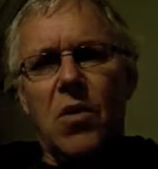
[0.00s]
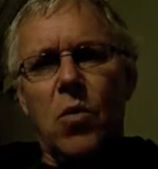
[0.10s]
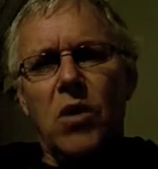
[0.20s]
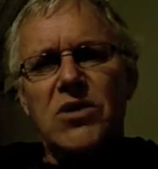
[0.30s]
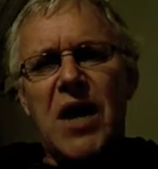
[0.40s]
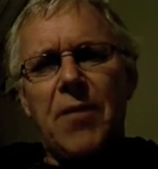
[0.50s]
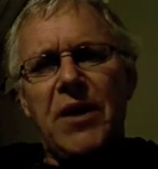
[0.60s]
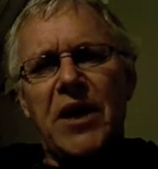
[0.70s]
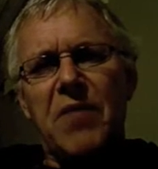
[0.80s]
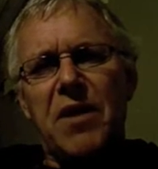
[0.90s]
What's
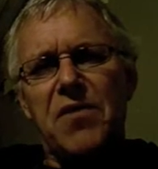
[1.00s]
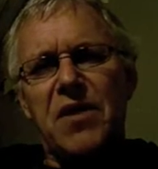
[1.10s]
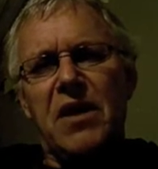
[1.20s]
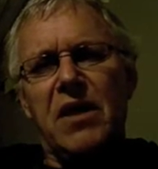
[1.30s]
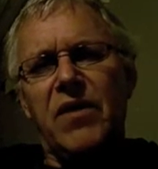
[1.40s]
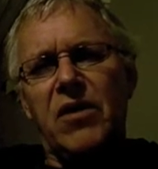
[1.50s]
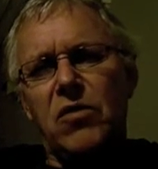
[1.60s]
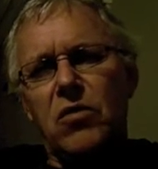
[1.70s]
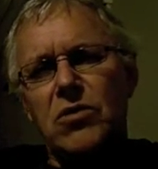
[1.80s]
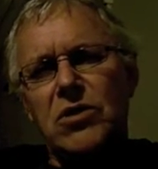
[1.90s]
happening in my thinking that
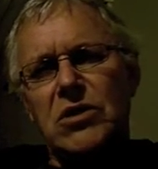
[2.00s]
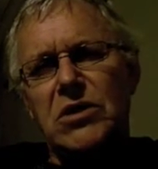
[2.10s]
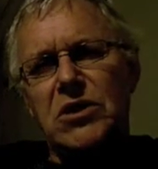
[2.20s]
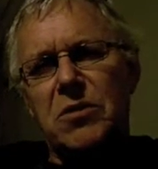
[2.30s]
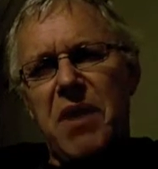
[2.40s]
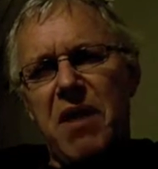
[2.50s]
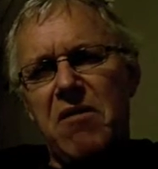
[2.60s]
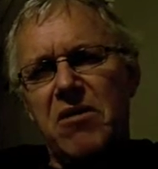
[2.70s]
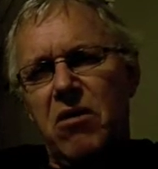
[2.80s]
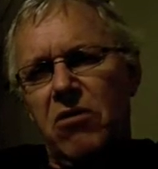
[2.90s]
causes this
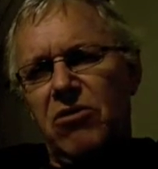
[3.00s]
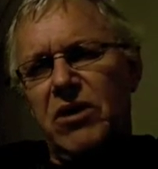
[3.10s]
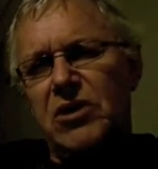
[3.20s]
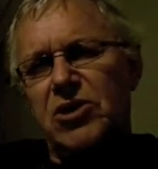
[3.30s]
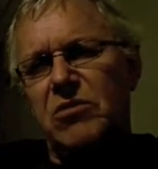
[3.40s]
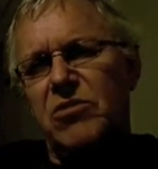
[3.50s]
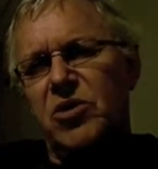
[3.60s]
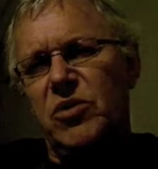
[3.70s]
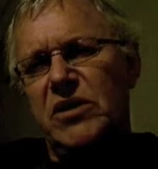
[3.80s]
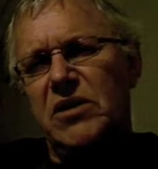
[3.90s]
apparent contradiction
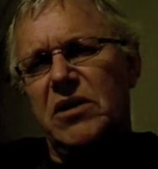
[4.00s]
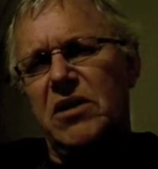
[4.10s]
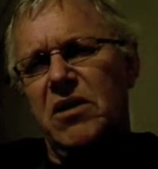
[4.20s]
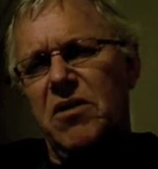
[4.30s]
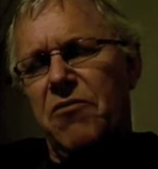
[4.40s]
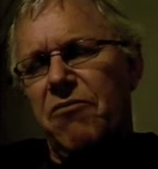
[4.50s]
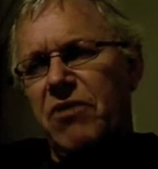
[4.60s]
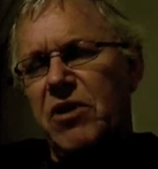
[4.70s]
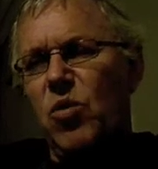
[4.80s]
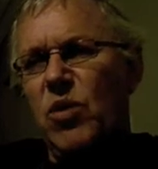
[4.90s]
between
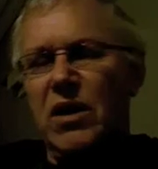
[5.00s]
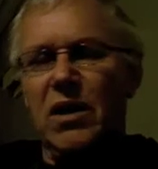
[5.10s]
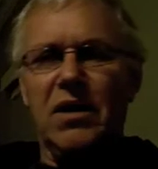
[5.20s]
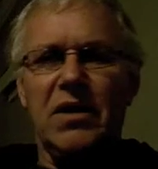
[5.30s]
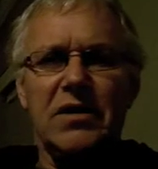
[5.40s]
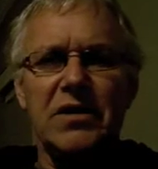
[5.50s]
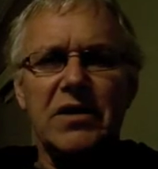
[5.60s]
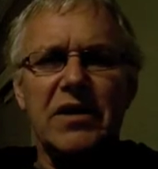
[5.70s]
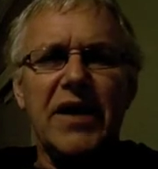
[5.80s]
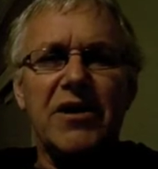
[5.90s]
free will
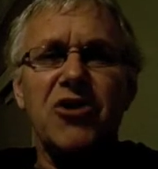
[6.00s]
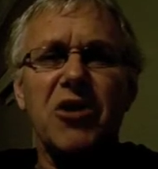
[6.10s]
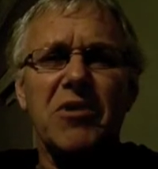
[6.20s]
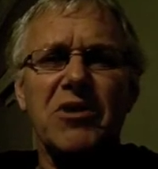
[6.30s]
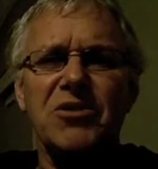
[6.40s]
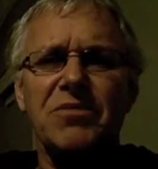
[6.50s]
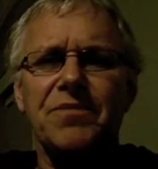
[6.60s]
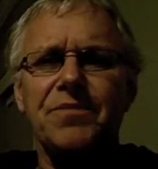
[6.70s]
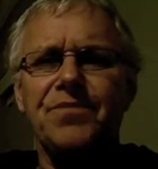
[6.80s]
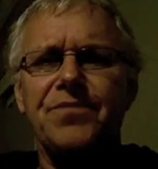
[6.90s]
and determinism?
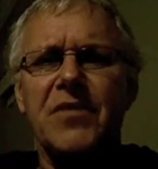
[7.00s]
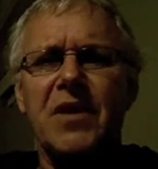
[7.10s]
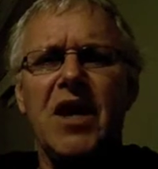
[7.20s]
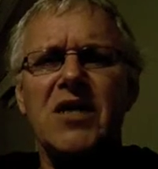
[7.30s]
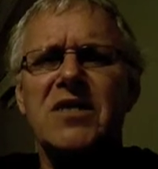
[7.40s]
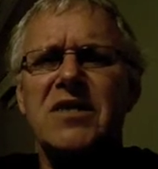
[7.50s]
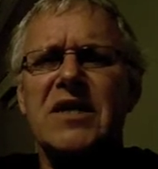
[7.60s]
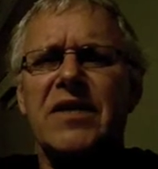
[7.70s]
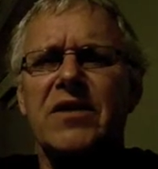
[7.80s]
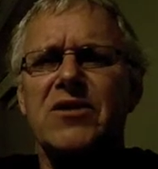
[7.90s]
I
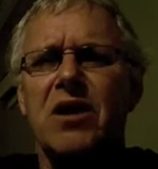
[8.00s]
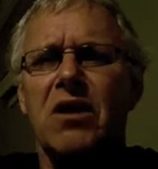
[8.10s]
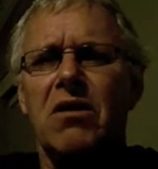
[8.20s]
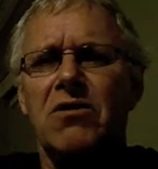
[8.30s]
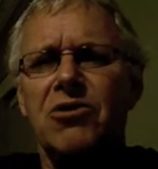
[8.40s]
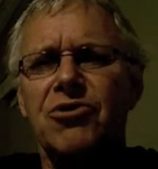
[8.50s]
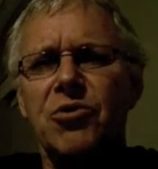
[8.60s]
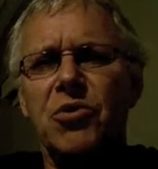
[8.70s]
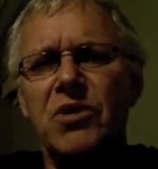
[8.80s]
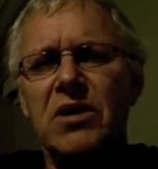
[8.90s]
think that's got a lot to do
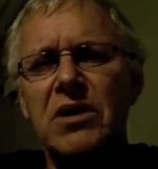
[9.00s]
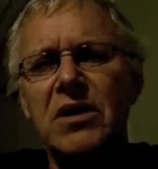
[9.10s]
with the